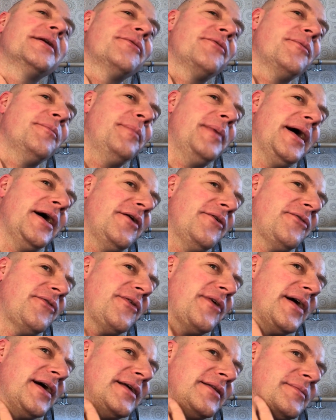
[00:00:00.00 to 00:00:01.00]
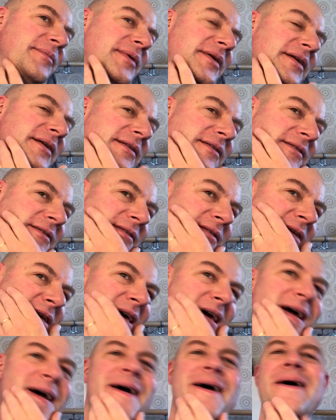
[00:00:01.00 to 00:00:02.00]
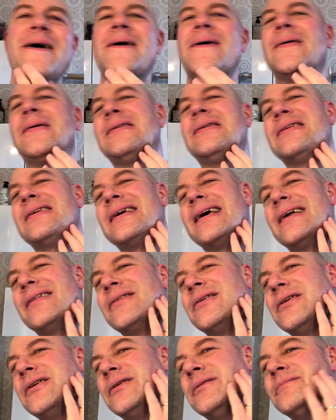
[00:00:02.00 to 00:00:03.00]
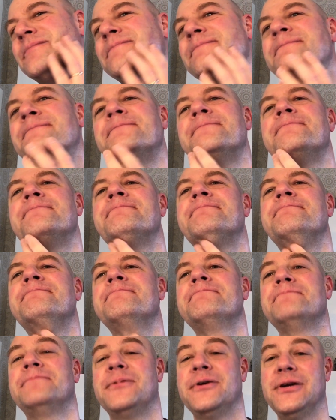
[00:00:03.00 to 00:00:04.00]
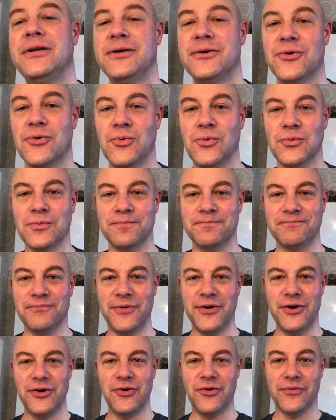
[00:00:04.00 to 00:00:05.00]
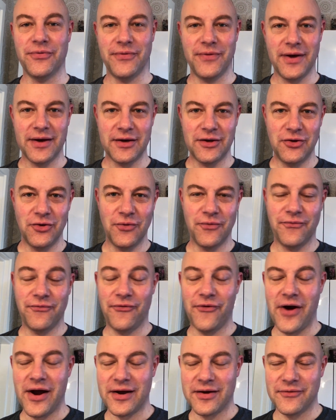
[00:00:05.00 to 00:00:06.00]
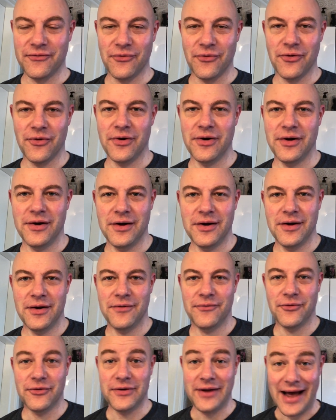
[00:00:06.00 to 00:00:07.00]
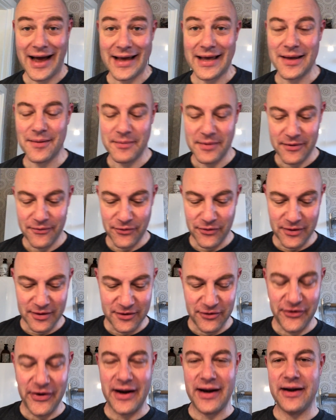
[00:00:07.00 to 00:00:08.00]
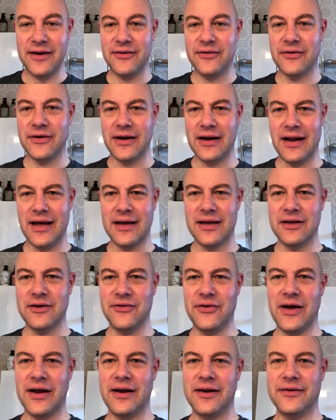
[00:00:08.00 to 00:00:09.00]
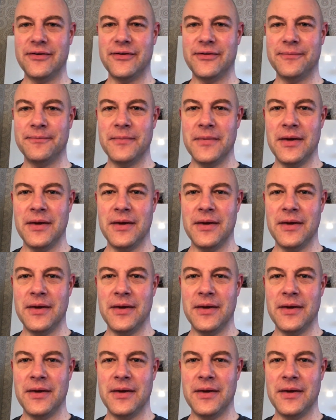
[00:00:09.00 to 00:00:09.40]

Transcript: of a bear fight, but it's altogether pretty cool, pretty good. Thank you, Frank, for tagging me for the challenge. I like your challenge.